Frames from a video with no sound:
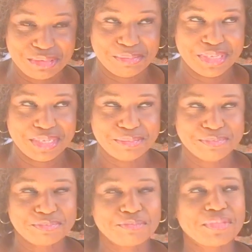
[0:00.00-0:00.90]
it
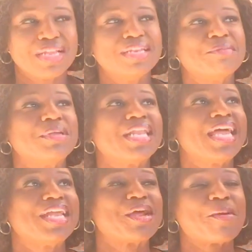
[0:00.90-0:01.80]
a little bit
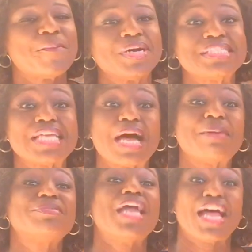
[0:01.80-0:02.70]
later. But
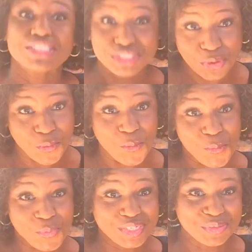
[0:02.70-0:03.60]
yeah, so
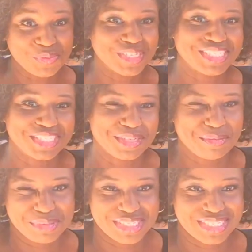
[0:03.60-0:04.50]
we just wanted to
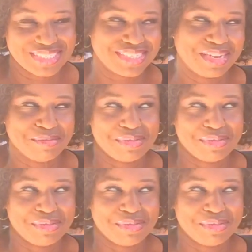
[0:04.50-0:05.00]
put that disclaimer.